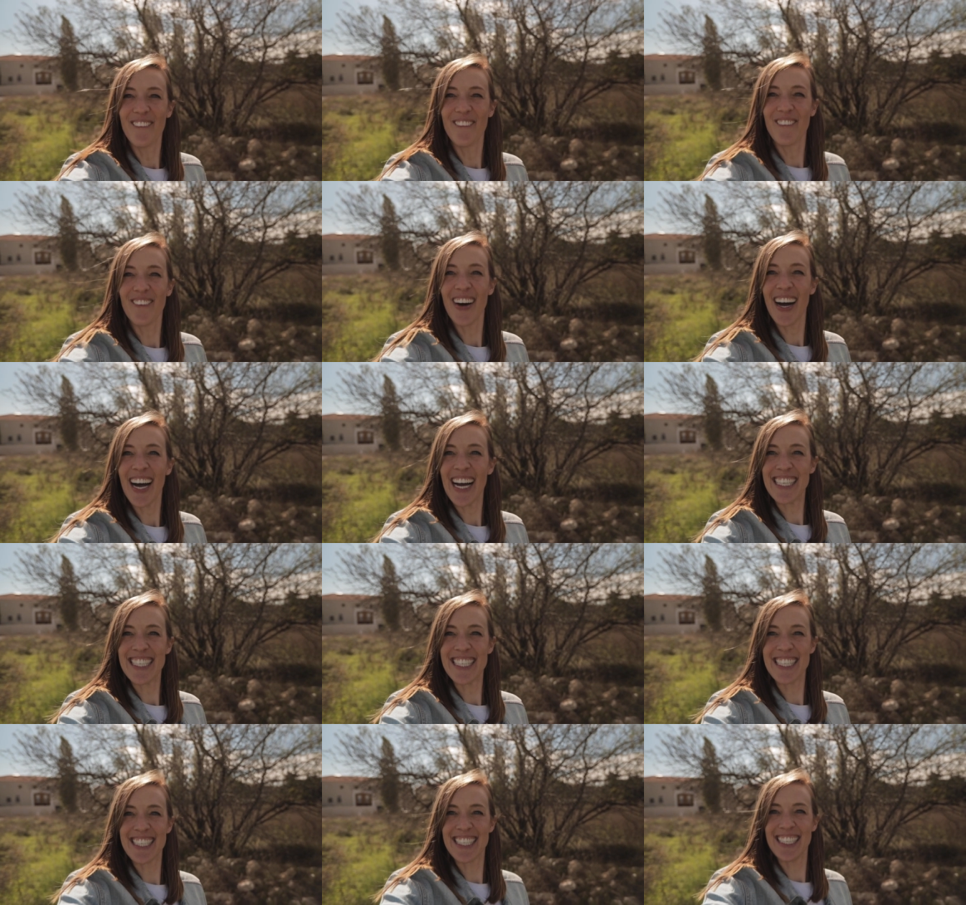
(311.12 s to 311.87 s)

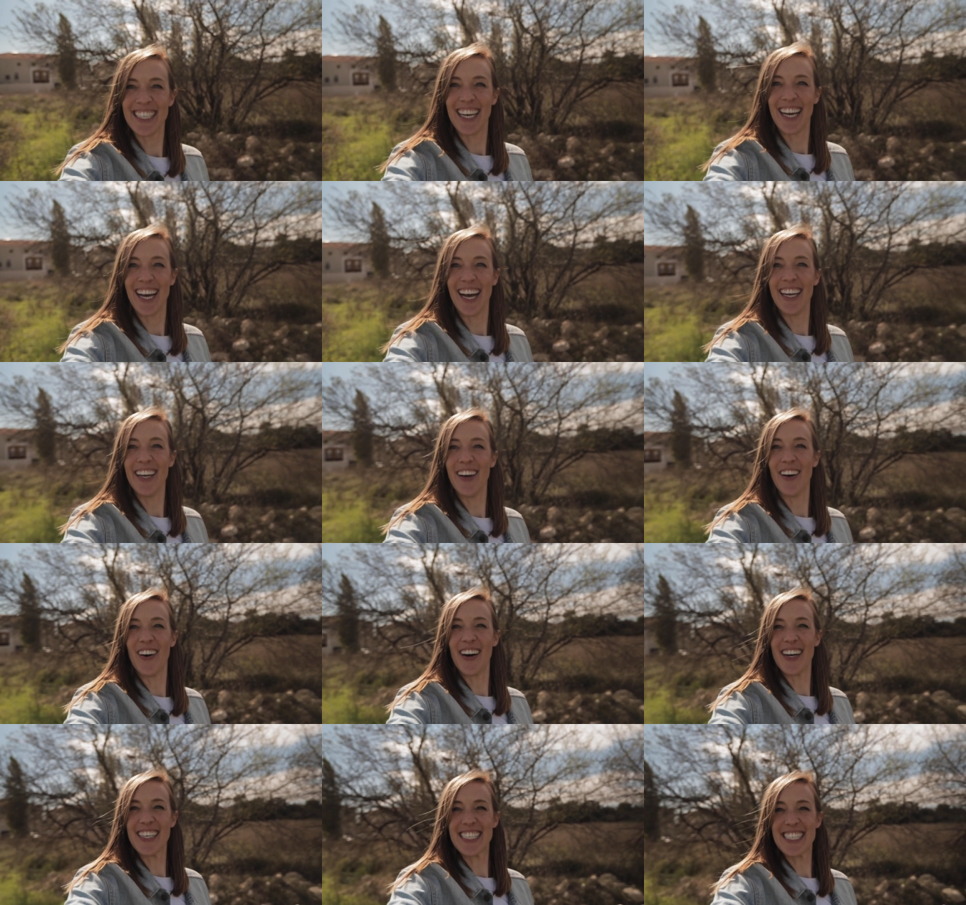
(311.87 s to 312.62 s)
What an
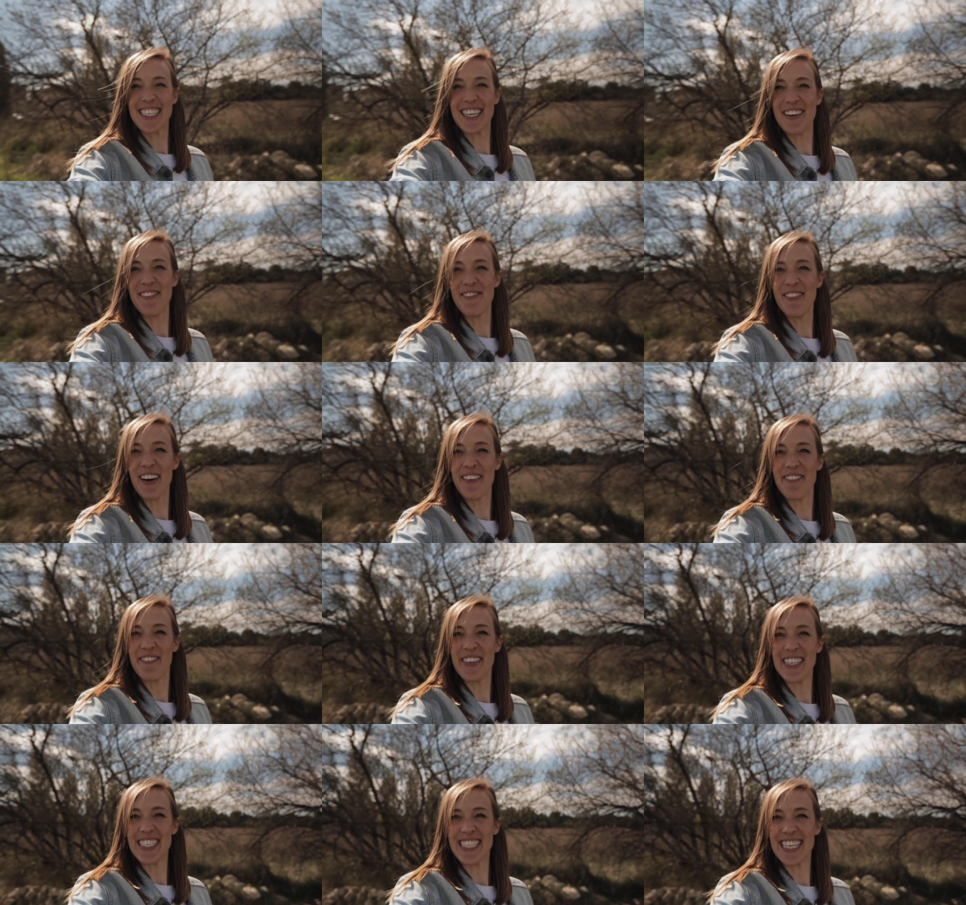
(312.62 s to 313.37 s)
awesome
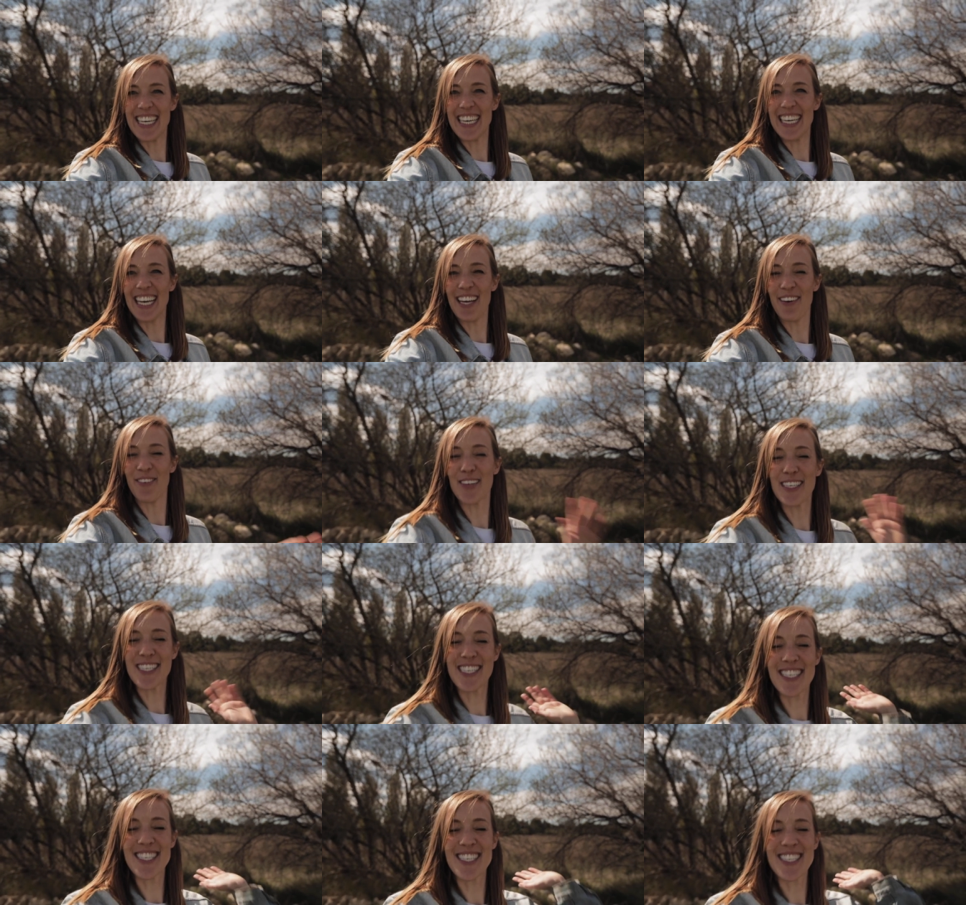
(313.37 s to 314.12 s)
visit. It
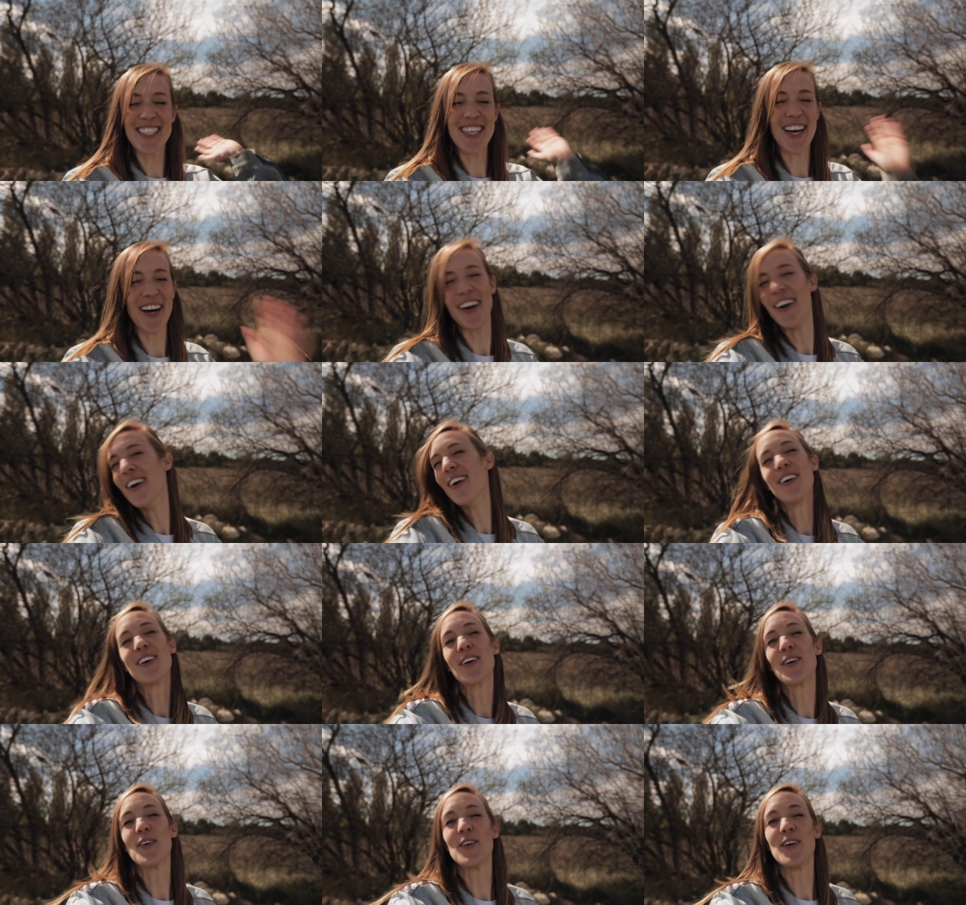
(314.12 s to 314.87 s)
was
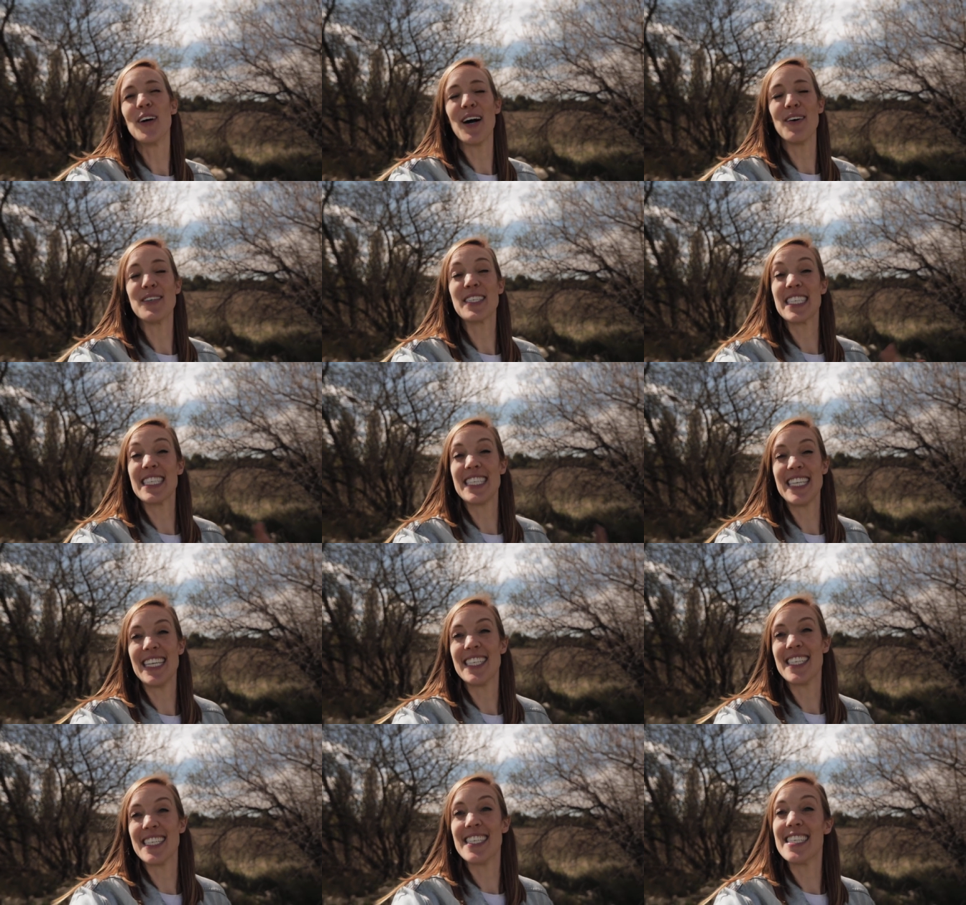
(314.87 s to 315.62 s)
so cool. I was gonna
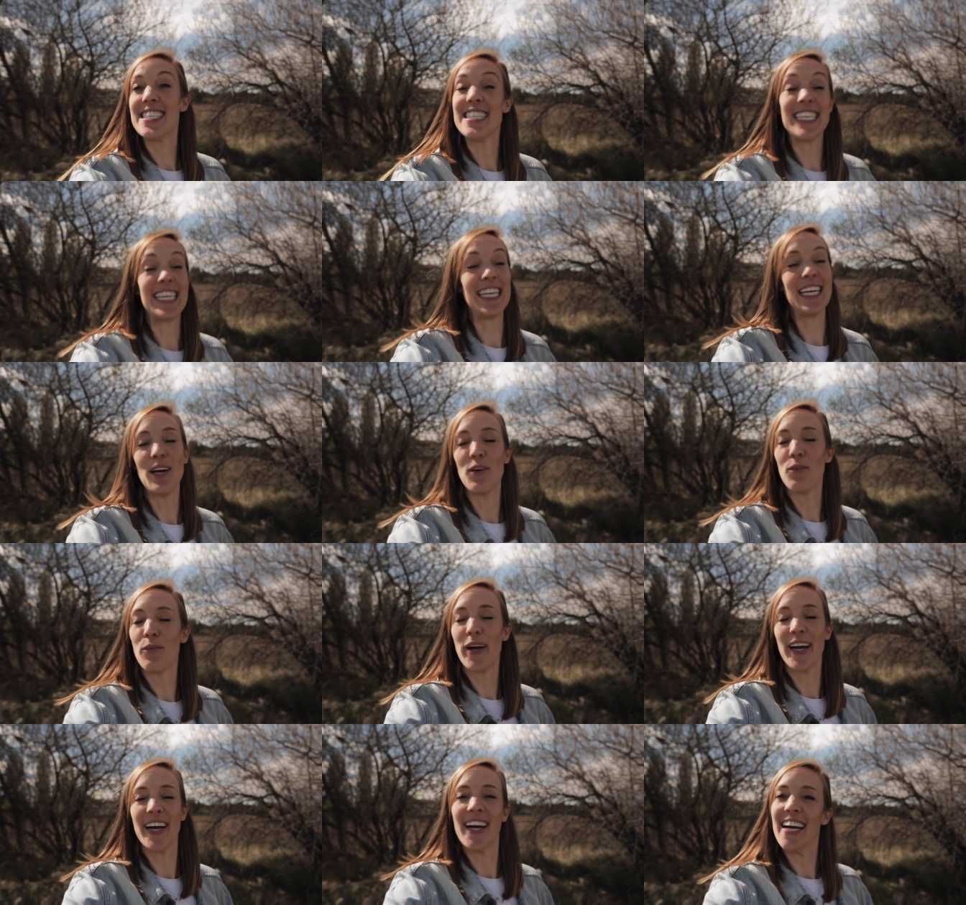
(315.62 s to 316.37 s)
say to see
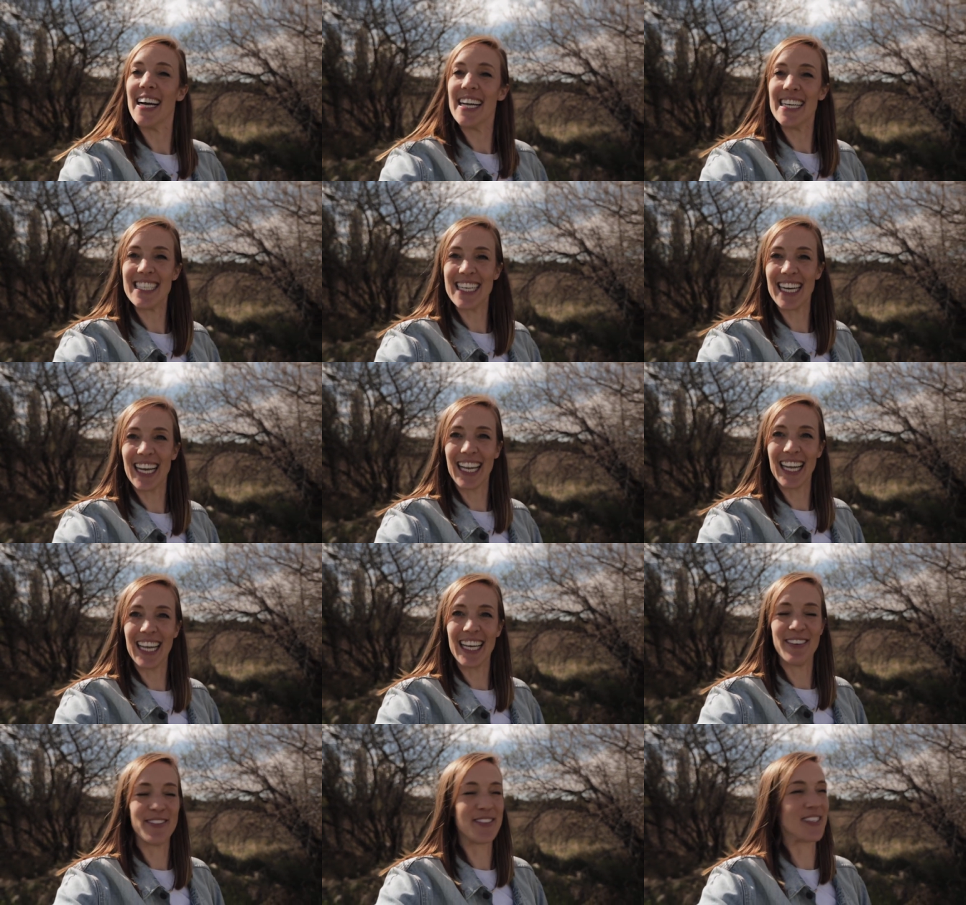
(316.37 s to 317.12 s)
where Gia
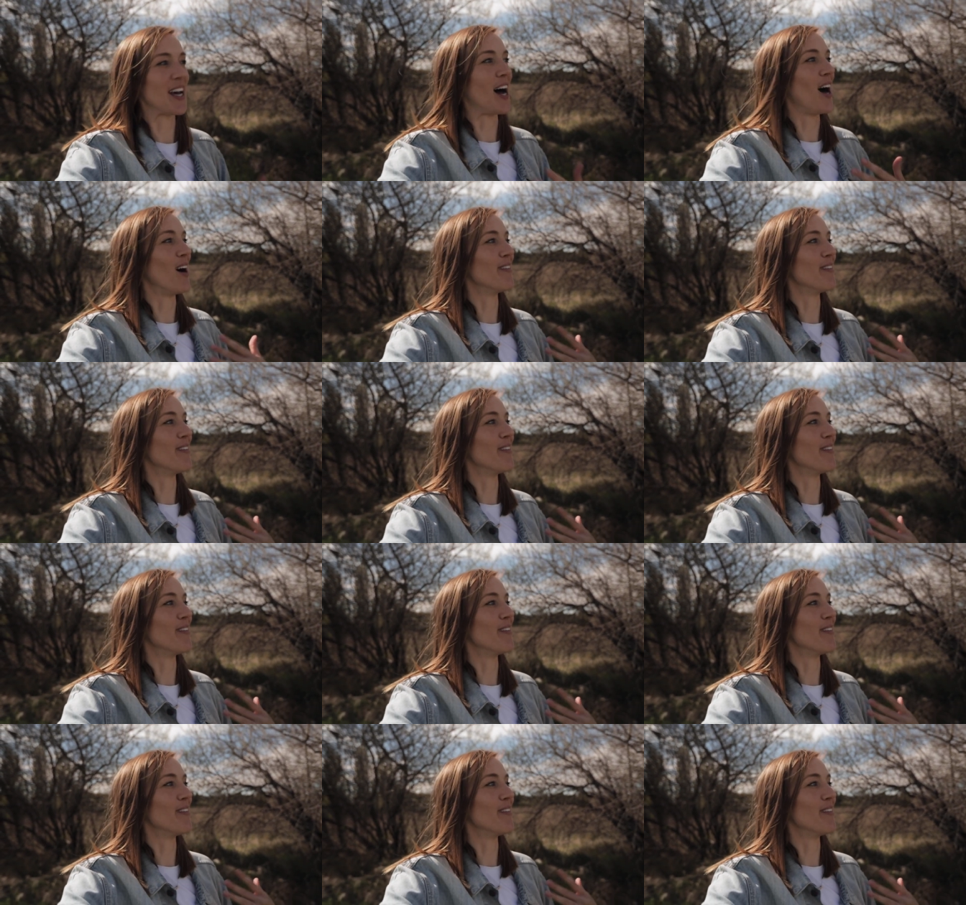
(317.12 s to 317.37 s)
lives.